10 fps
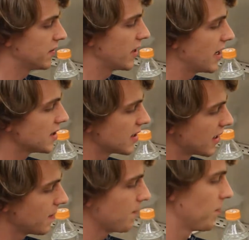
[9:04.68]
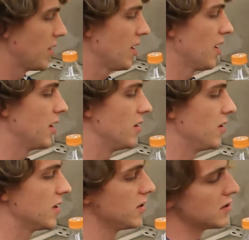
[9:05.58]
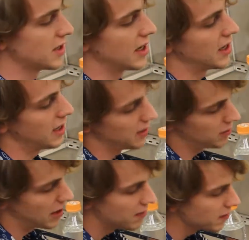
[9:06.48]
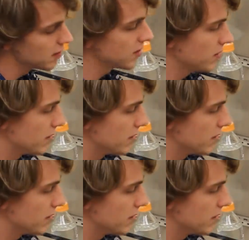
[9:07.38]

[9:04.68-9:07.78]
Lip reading: for your assay, you can use it whenever